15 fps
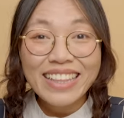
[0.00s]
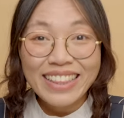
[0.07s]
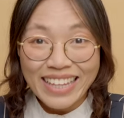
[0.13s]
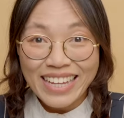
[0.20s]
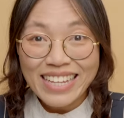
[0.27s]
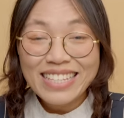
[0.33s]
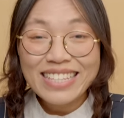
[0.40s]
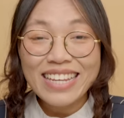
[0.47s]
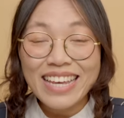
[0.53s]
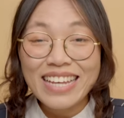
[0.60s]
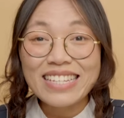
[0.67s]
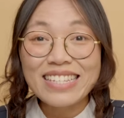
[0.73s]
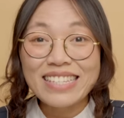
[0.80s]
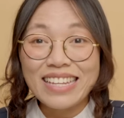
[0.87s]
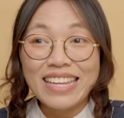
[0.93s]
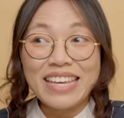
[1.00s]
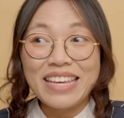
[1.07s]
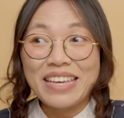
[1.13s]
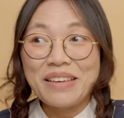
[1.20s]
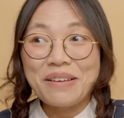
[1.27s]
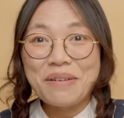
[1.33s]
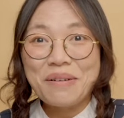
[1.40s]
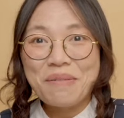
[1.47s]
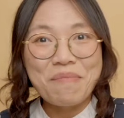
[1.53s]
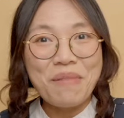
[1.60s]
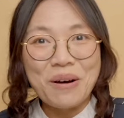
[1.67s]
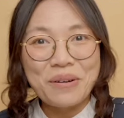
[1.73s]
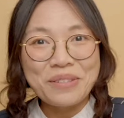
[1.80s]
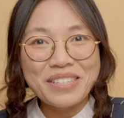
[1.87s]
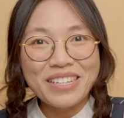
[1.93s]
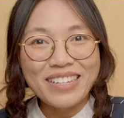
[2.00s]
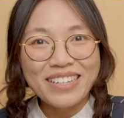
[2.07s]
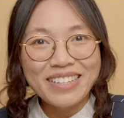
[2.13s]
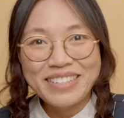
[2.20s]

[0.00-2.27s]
this is the most